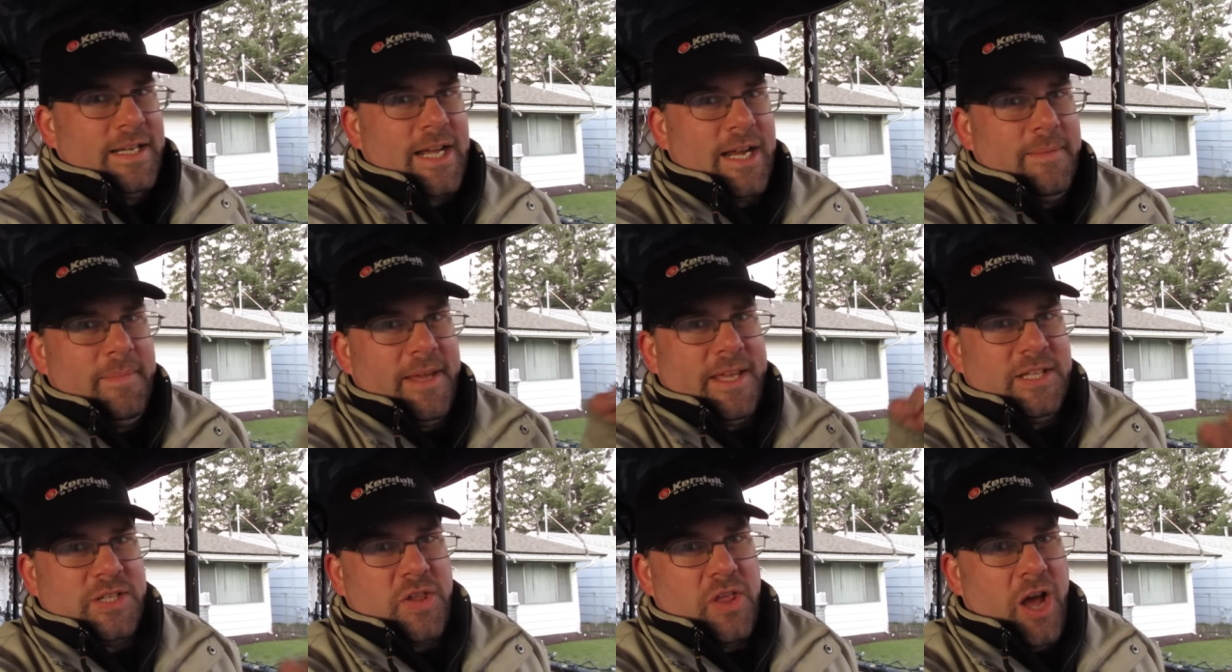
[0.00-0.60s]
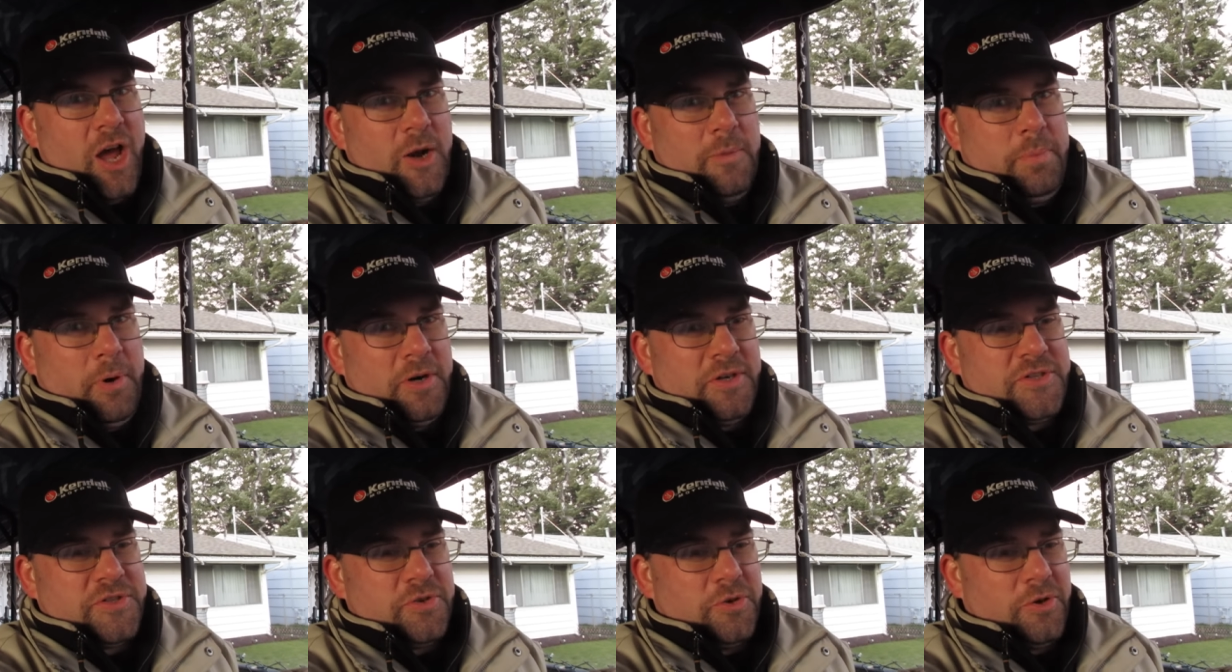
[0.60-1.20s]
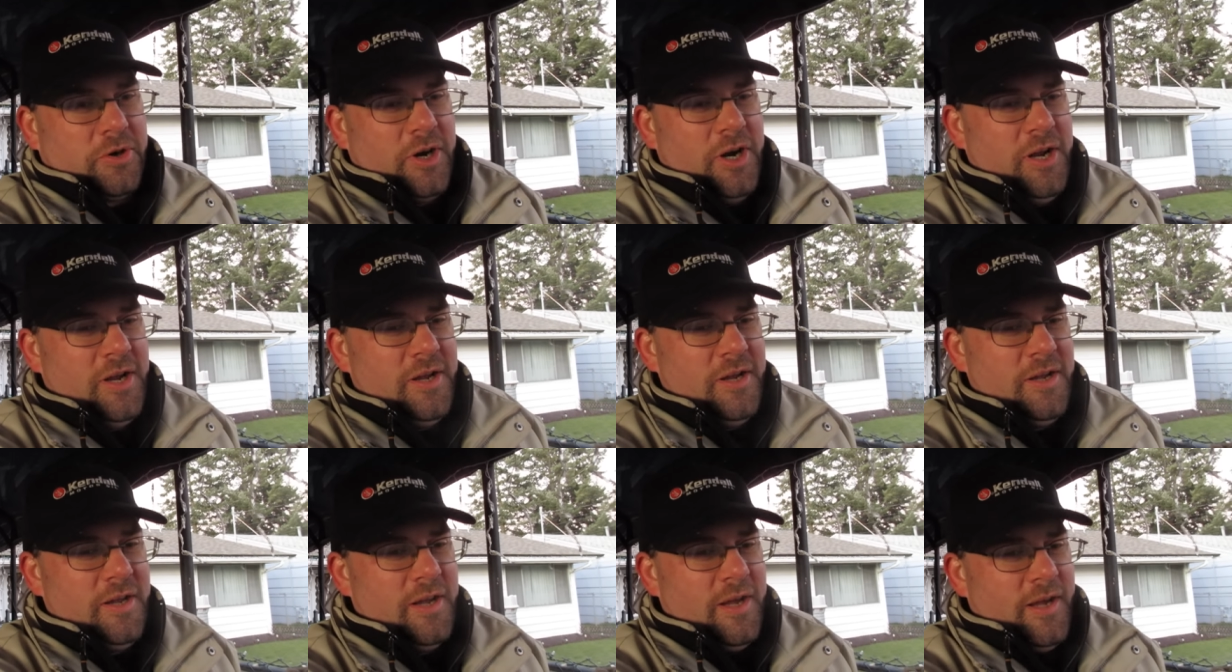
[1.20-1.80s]
gotta make it to the auto parts store,
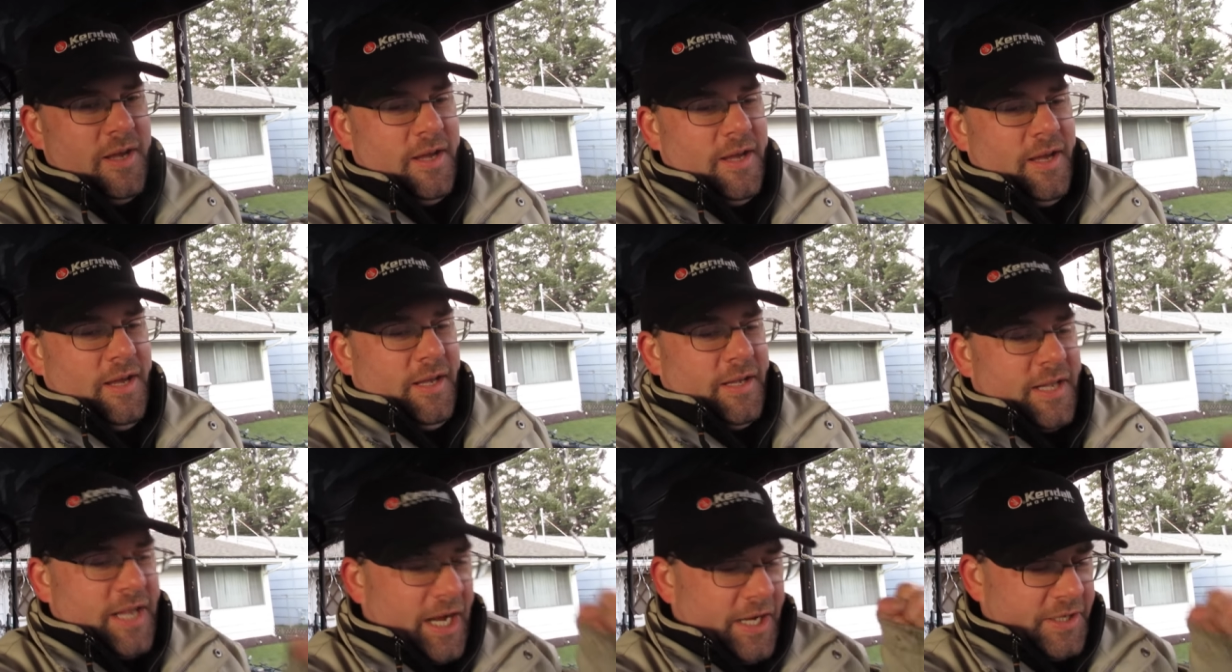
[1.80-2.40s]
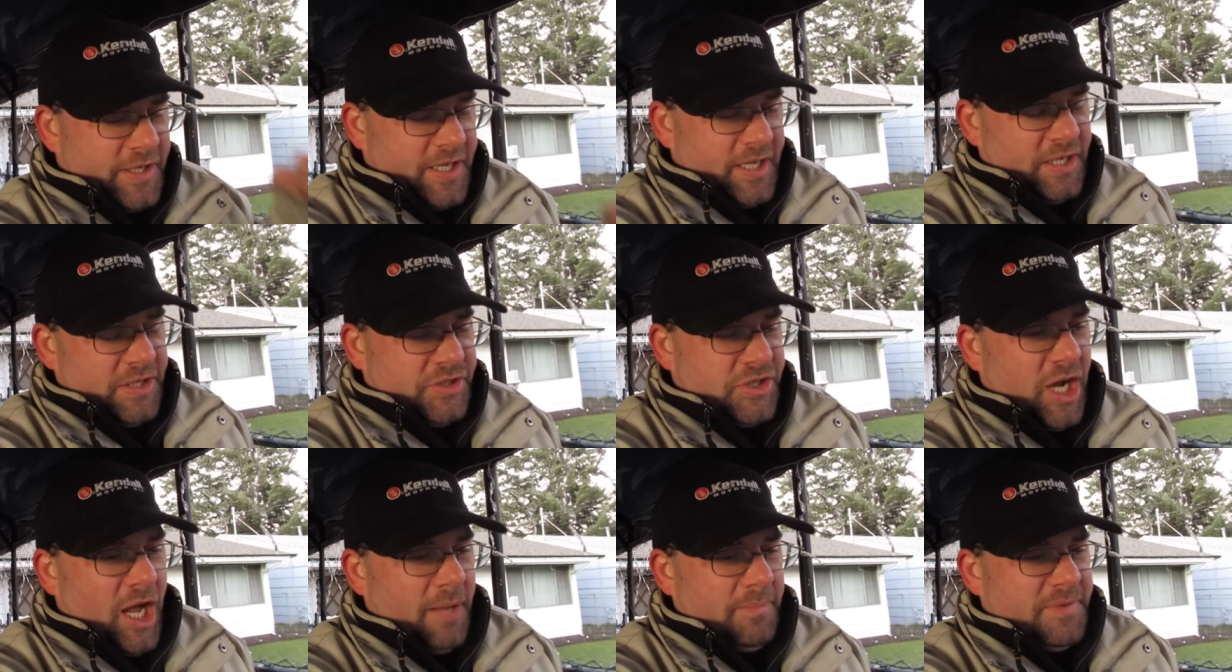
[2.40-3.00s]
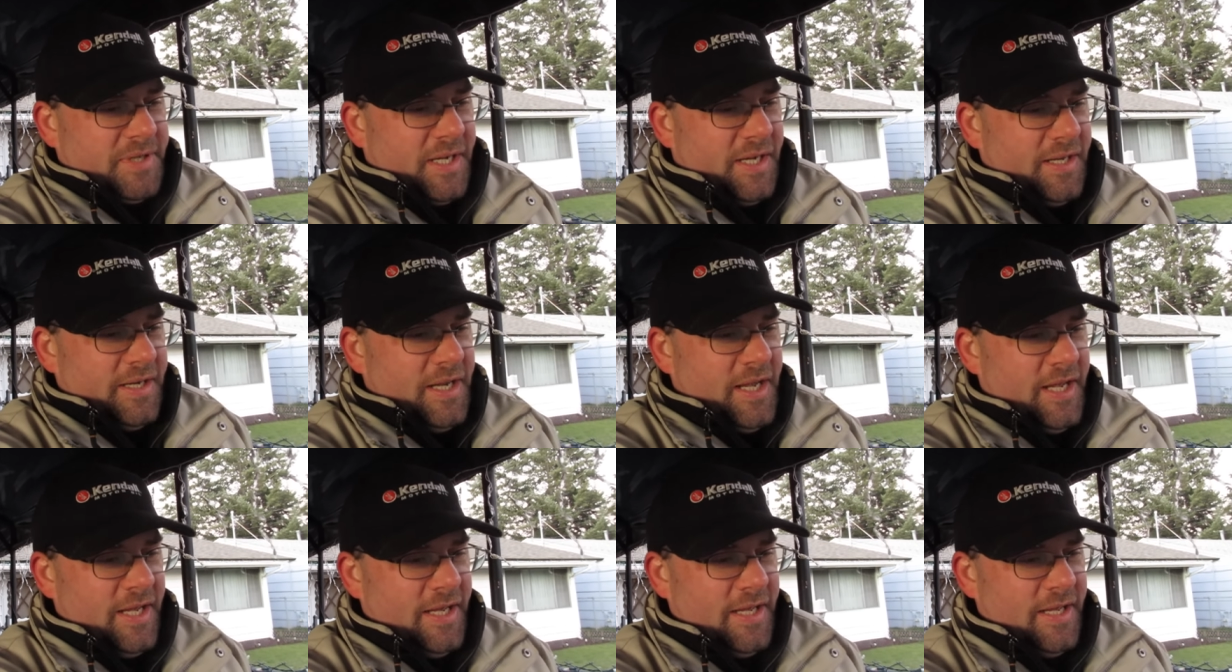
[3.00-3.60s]
gotta get a job done.